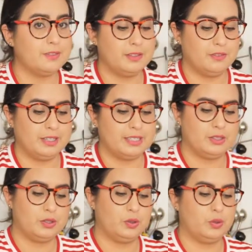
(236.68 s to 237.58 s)

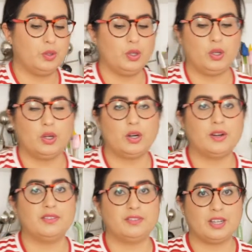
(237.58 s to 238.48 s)
difference to
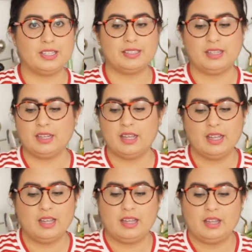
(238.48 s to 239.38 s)
your frosting.
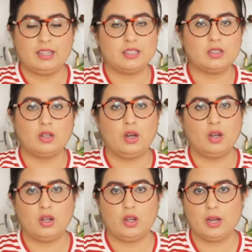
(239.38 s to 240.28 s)
It's
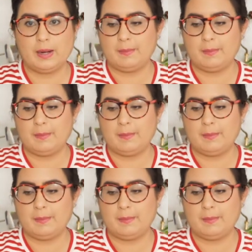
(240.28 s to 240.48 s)
not gonna